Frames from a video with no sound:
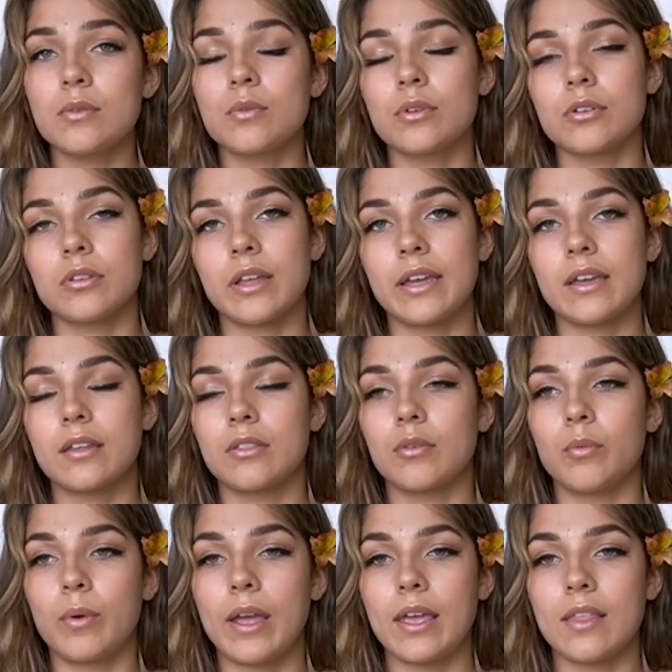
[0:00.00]
or like
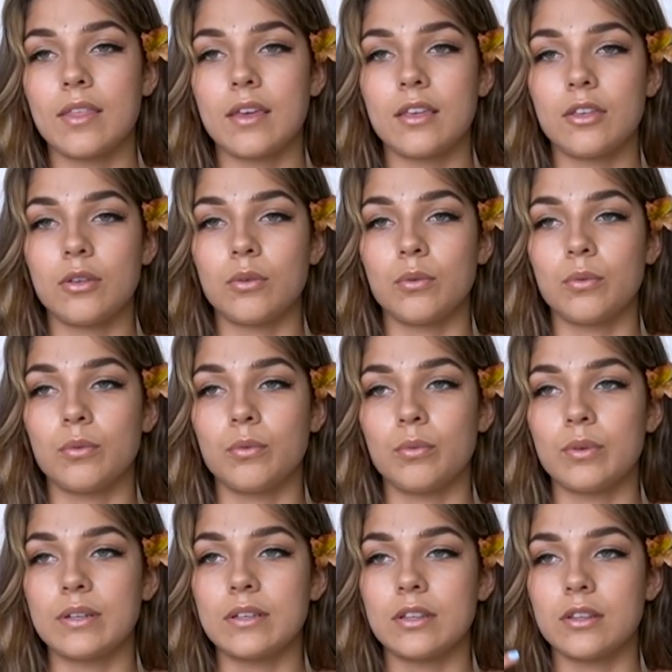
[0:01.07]
the way that
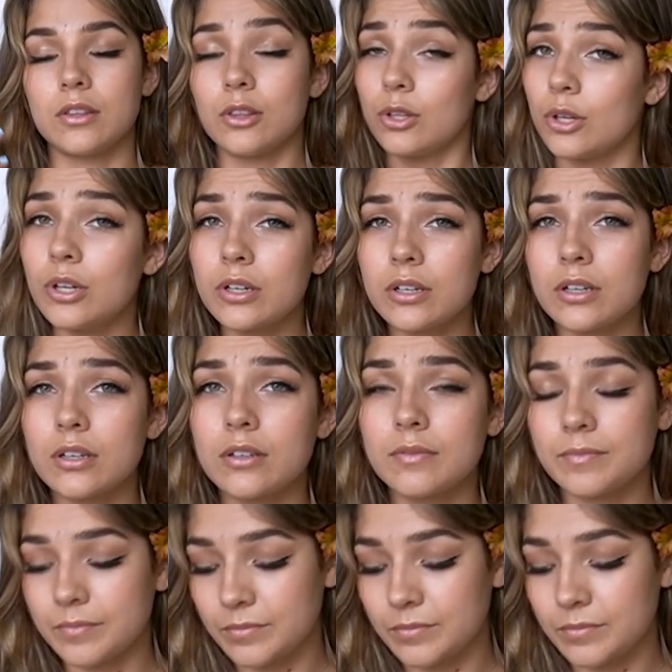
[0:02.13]
you look.